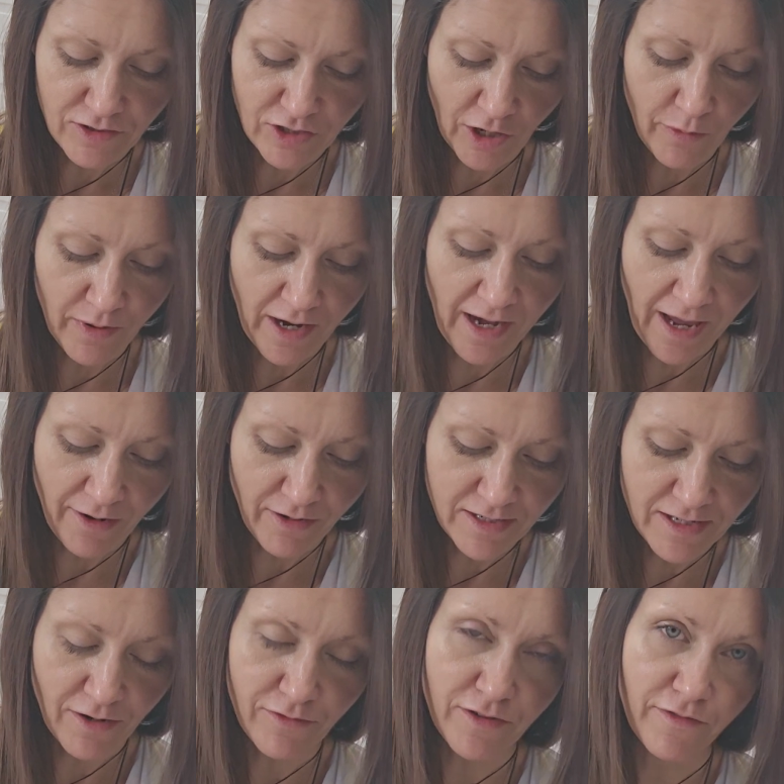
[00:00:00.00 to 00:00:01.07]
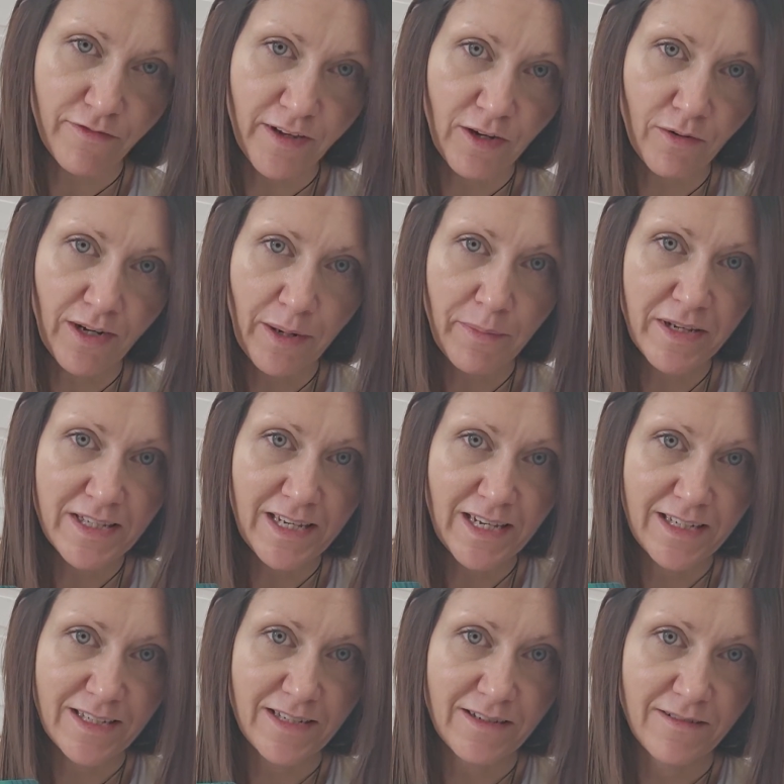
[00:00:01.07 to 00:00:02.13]
Don't allow yourself to feel
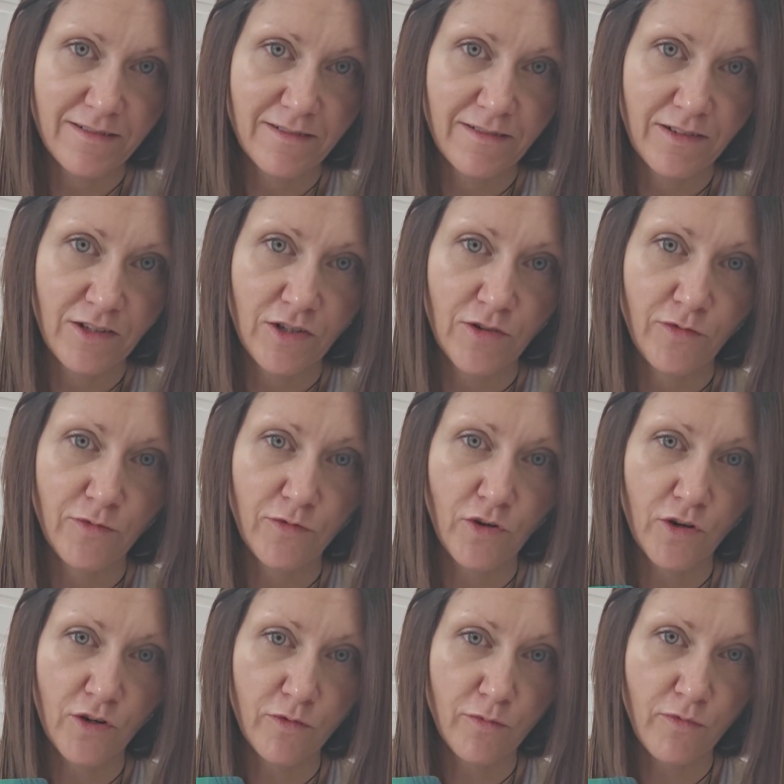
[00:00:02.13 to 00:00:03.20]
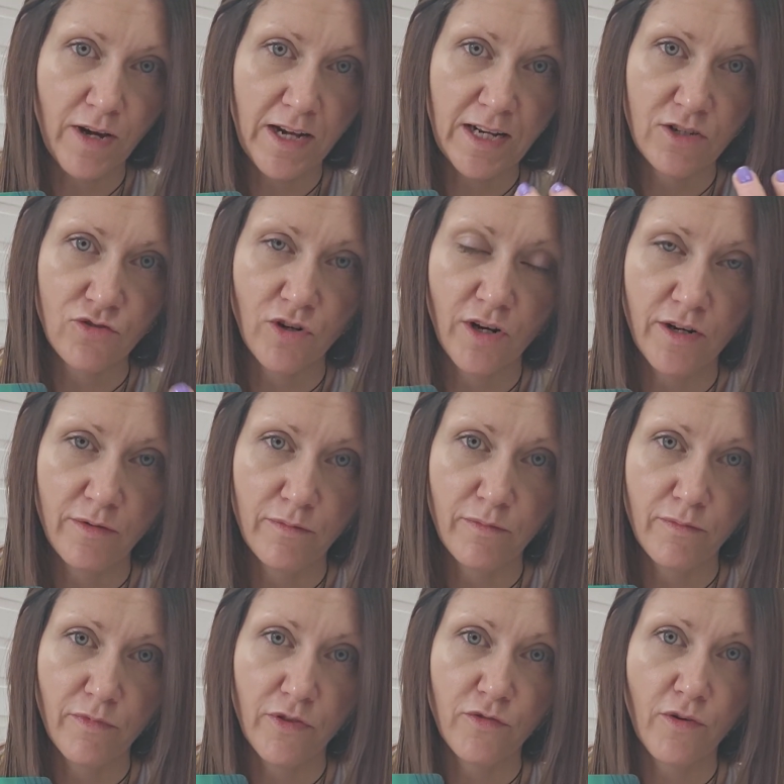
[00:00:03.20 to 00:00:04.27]
limited. You've got to really try and
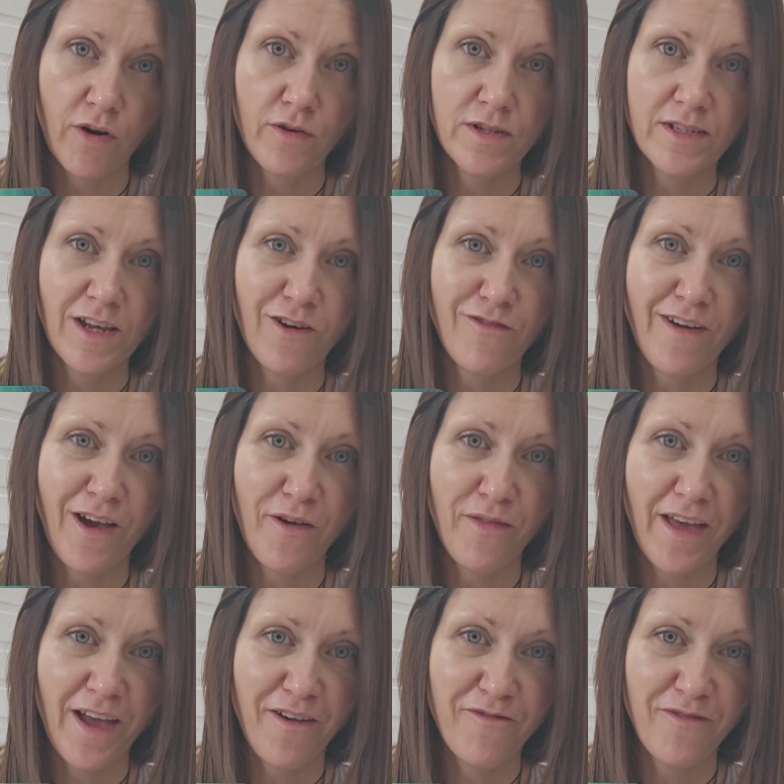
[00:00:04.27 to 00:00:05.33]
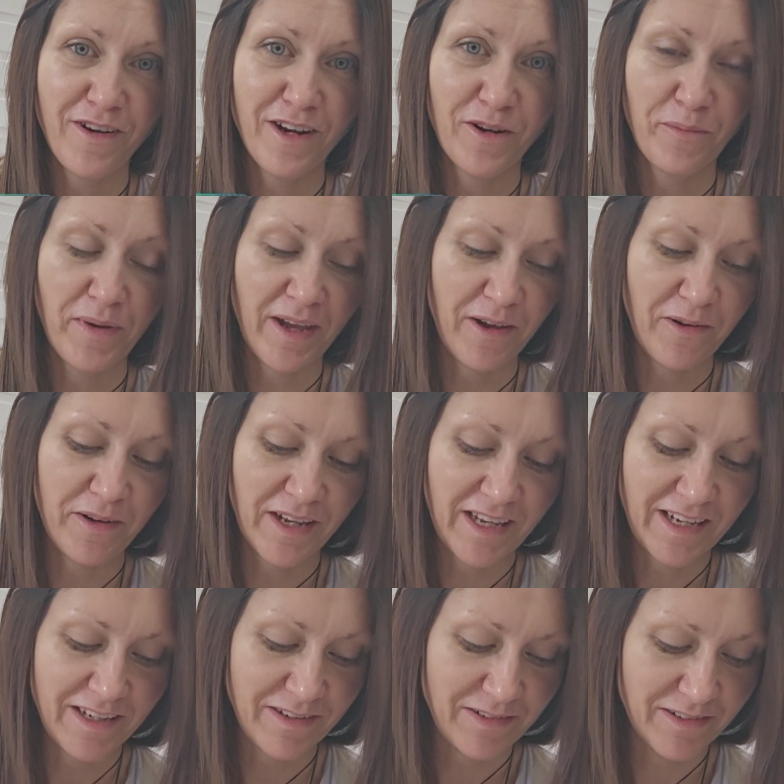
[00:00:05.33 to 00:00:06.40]
throw yourself out there for a little bit on
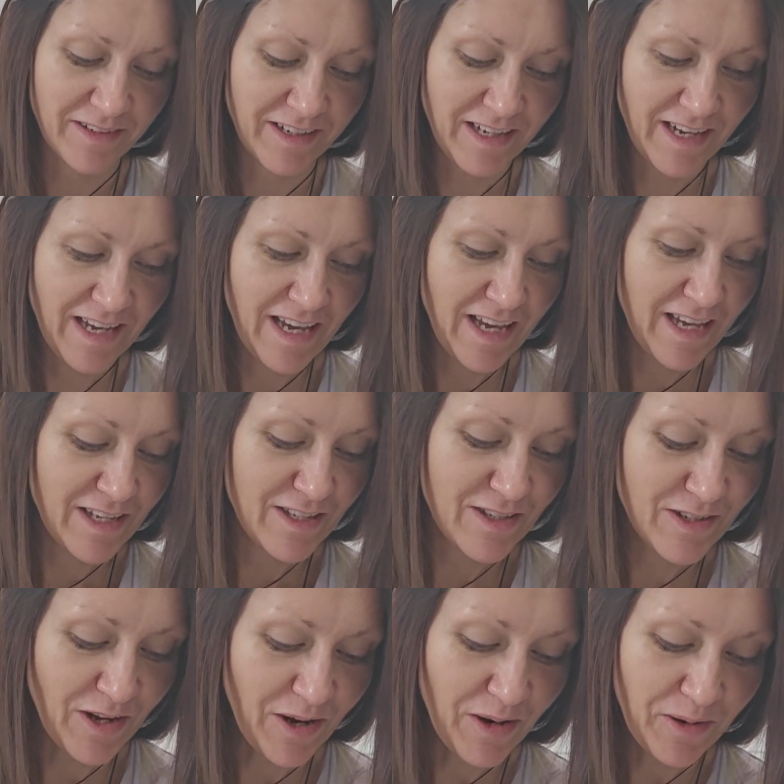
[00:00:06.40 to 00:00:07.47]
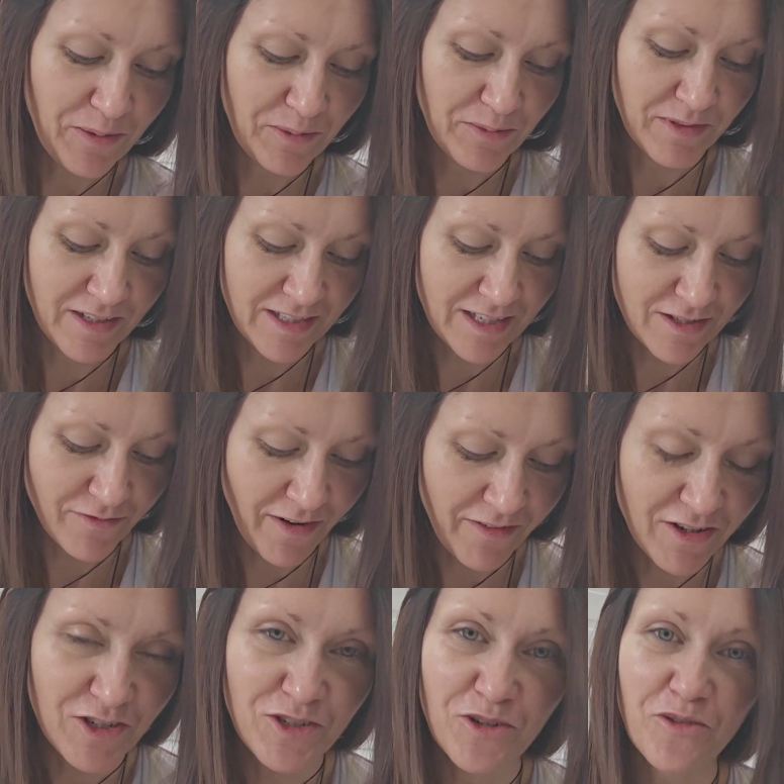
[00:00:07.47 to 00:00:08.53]
here. So this is a
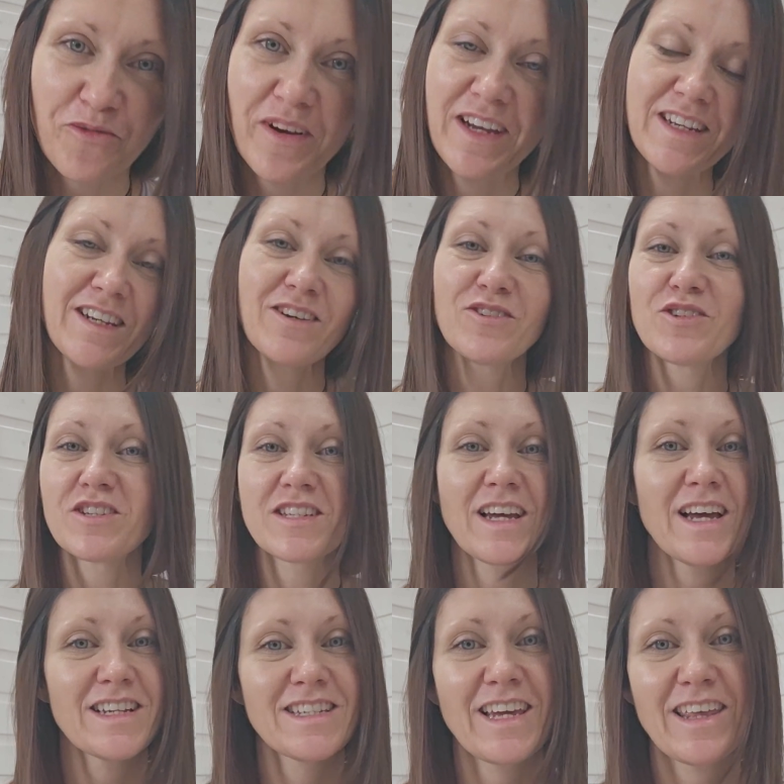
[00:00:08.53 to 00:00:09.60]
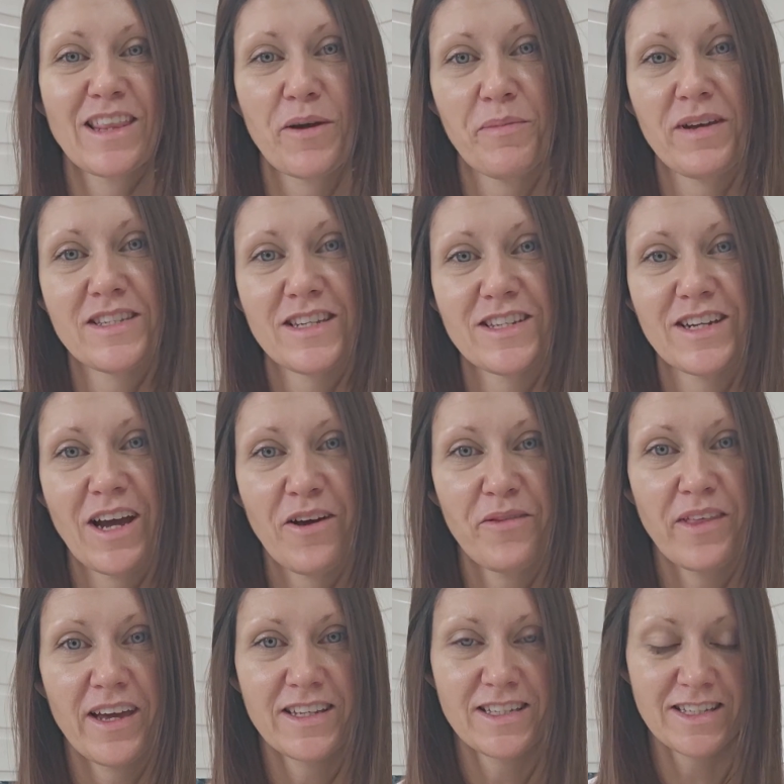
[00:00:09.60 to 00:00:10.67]
very short reading. I just had to get that message
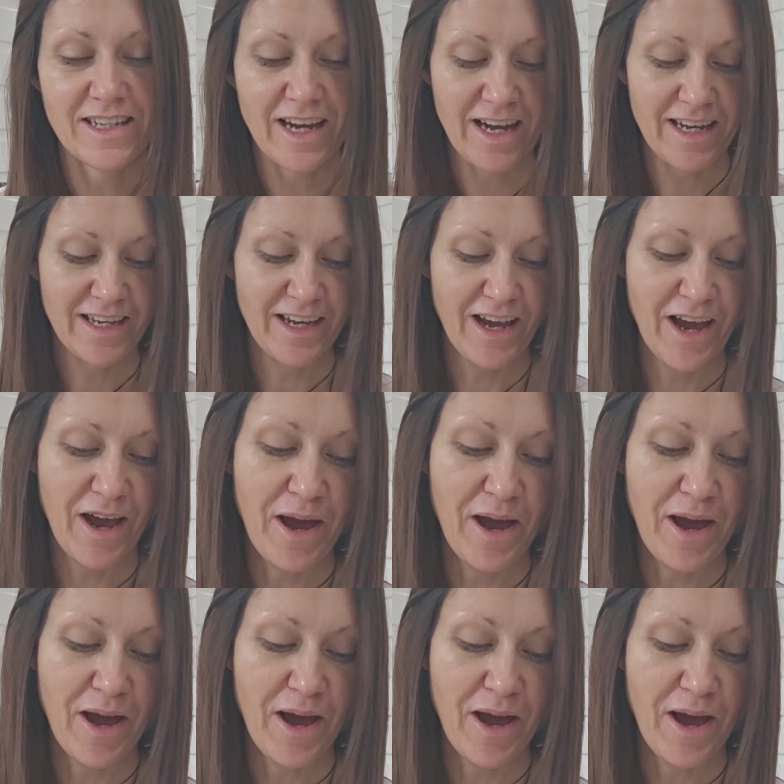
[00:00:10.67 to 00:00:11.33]
out there today.